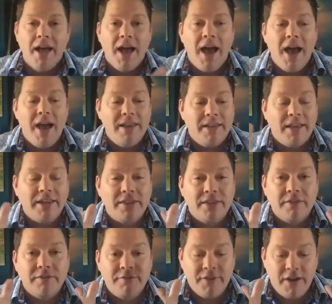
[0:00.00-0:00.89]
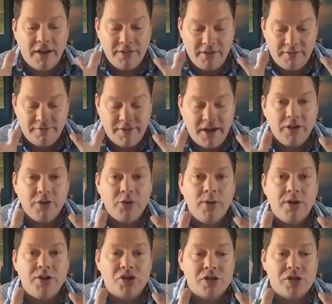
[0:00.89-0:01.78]
And like the
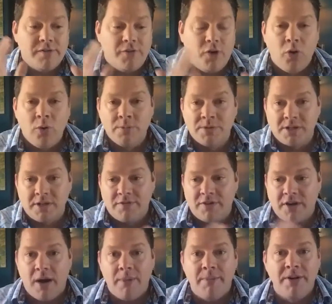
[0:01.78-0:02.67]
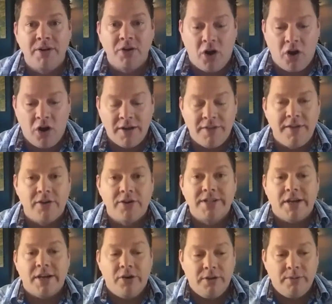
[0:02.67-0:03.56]
evaluation of homes that have come and gone, and they're
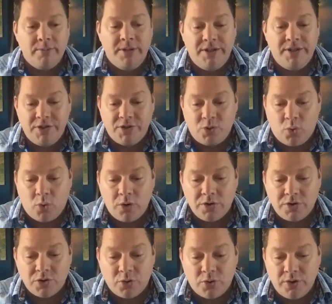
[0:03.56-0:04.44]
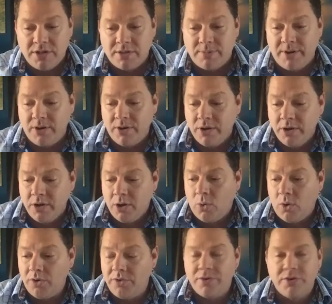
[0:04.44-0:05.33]
telling me these horror stories about,
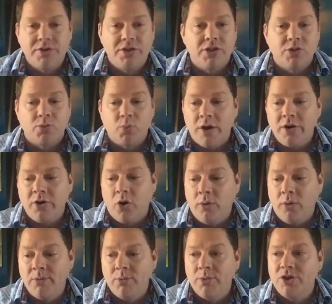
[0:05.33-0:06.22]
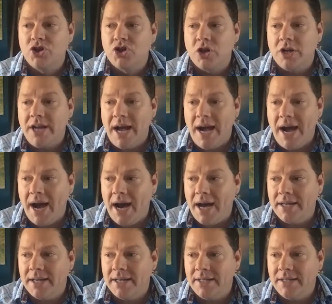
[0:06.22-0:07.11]
well, there's this one home and we should have had
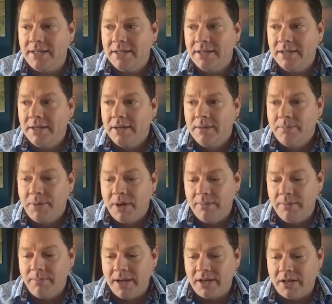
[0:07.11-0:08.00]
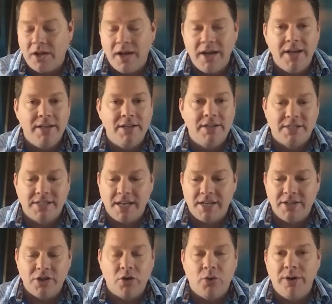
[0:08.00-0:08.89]
it, but my client said
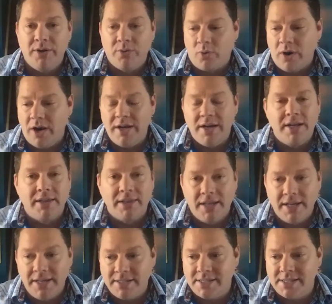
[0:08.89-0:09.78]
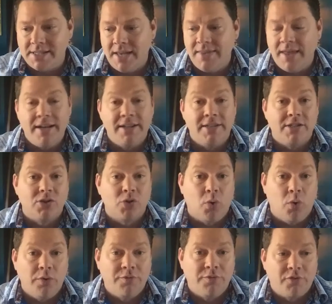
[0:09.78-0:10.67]
to go in right at list, and then it
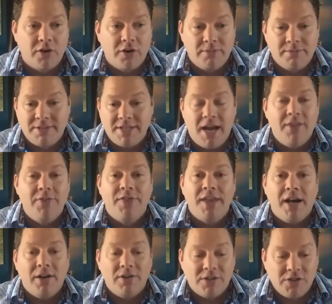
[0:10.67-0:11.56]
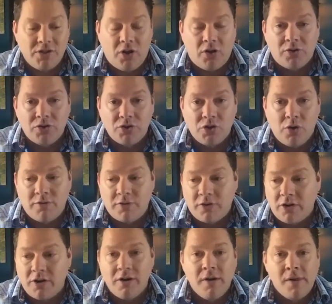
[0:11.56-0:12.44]
sold for $10,000
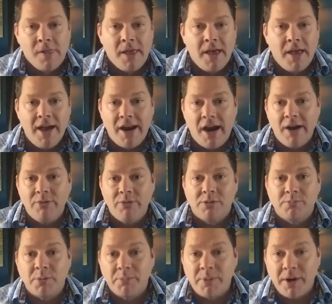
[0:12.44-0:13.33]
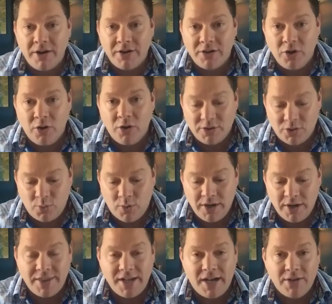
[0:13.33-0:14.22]
over, and I was prepared to go at
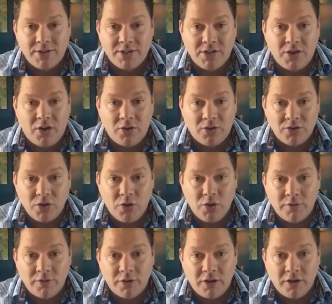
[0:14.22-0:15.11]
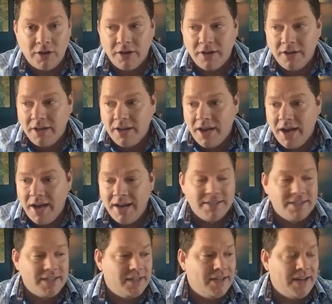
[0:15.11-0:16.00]
$20,000 over, and it
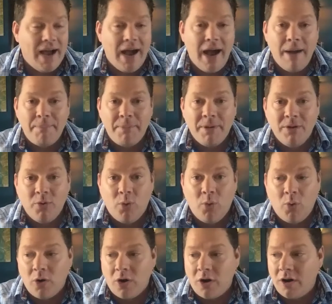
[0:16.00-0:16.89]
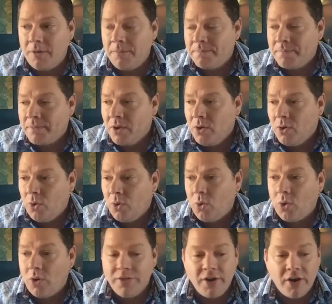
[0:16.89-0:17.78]
didn't happen.
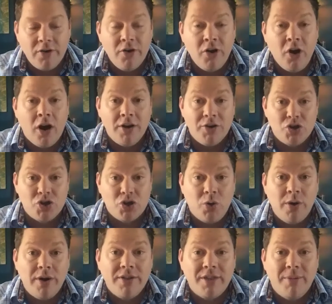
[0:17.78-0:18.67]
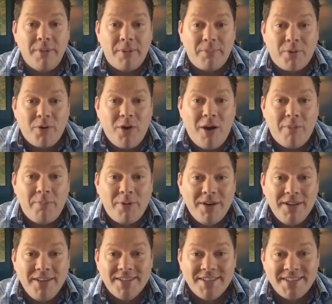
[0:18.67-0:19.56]
Or they're not showing them a
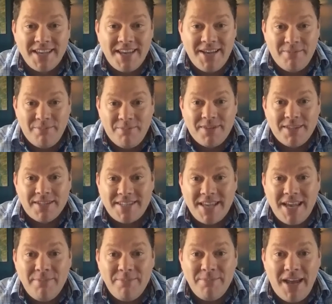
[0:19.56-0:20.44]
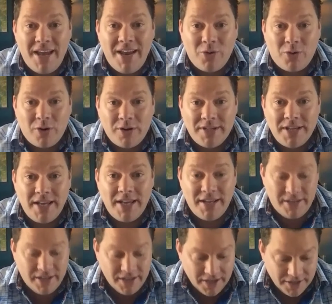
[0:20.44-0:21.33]
property the same day or day
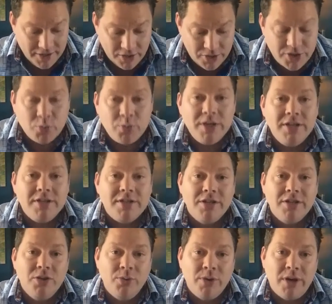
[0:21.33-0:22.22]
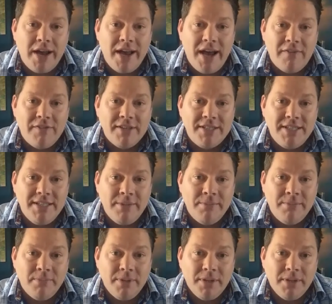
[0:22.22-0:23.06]
in. There's a reason you and I have a team.